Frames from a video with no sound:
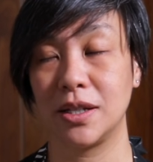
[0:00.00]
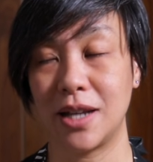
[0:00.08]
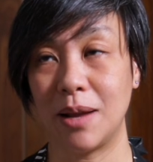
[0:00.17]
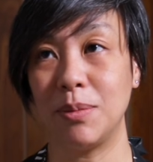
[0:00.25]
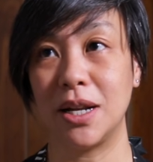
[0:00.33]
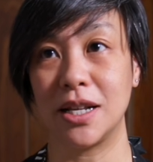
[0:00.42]

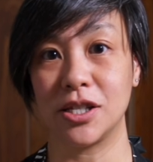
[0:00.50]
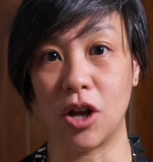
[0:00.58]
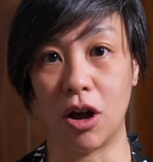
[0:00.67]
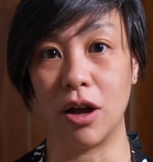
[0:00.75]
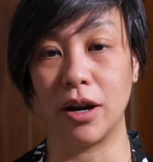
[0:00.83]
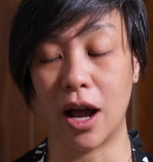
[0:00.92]
10 minutes
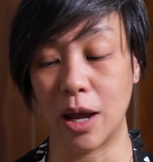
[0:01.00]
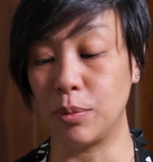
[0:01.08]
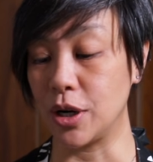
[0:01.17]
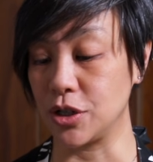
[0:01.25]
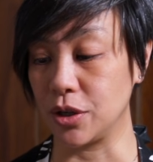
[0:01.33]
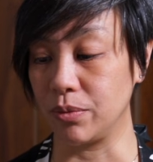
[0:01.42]
on high
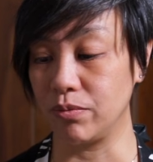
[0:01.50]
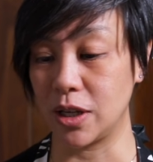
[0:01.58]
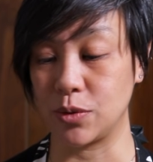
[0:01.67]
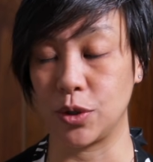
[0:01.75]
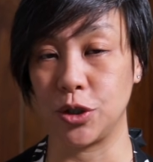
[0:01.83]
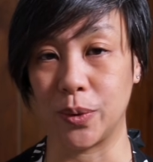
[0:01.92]
pressure.
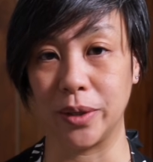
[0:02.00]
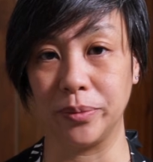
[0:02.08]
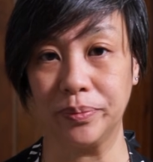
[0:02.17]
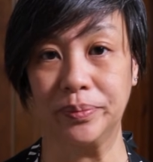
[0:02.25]
That's what you want.